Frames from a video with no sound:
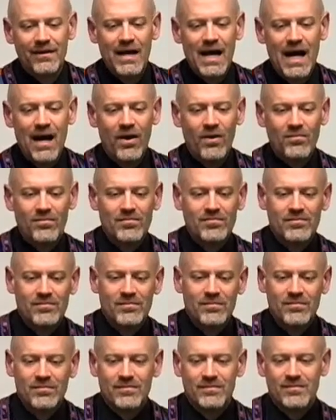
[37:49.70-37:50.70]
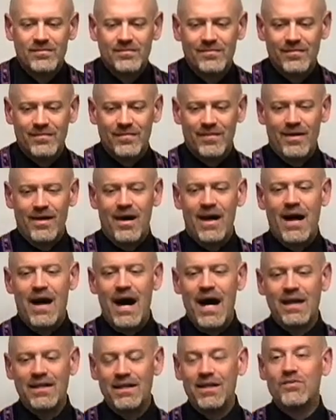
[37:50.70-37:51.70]
Now,
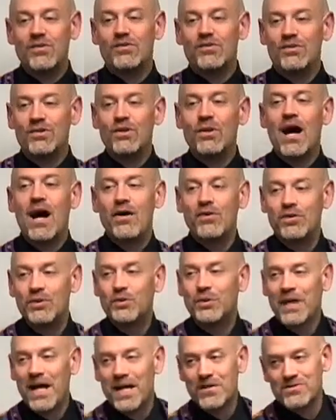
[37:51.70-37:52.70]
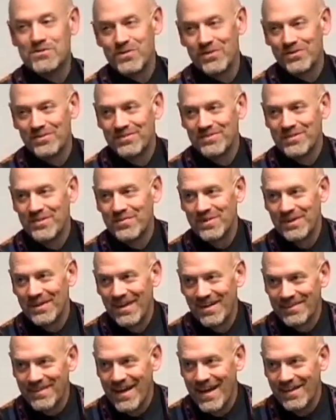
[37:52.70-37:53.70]
I leave it to you how you would answer something
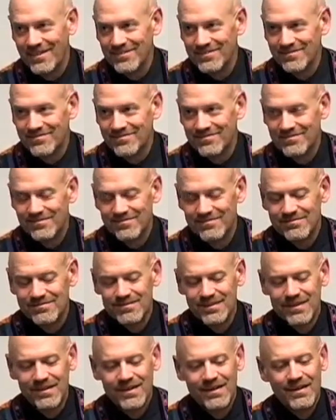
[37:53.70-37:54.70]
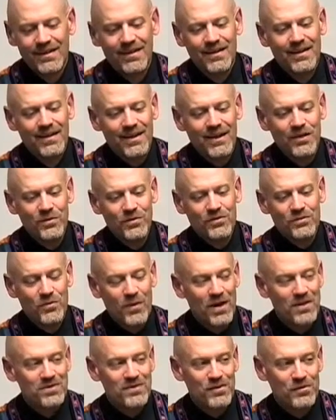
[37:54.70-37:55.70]
like that. It was
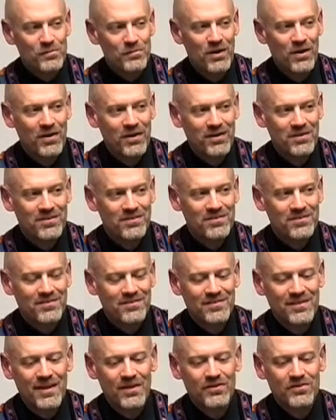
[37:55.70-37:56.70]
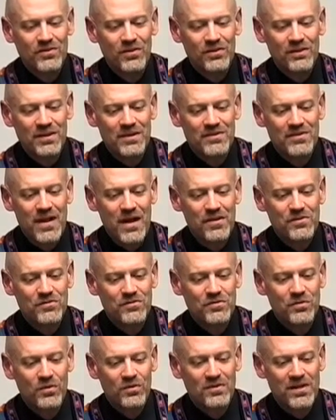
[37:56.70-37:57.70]
quite the experience. It certainly
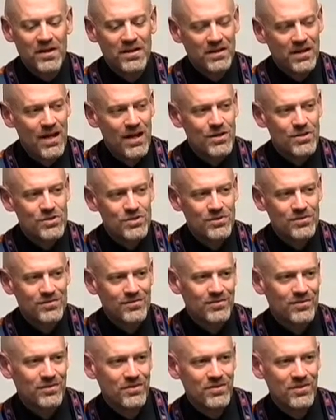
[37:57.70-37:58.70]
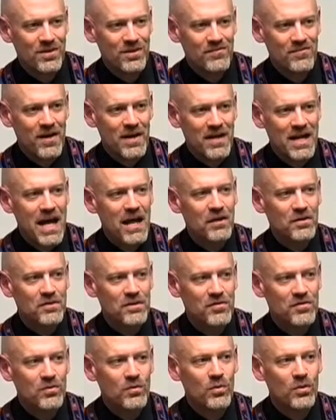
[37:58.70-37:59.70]
tests your dedication to the
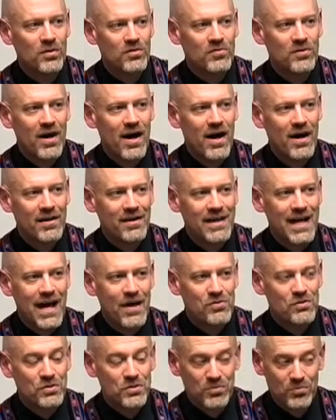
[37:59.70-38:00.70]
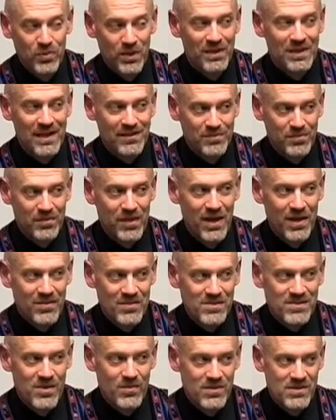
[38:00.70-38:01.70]
finality of the Word of God and how you can bring that to
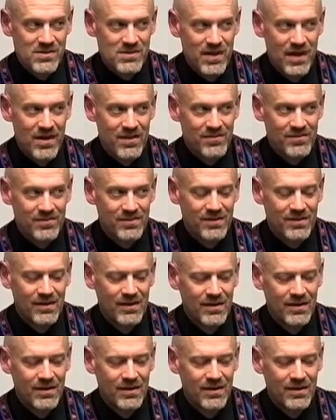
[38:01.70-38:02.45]
bear in someone's life.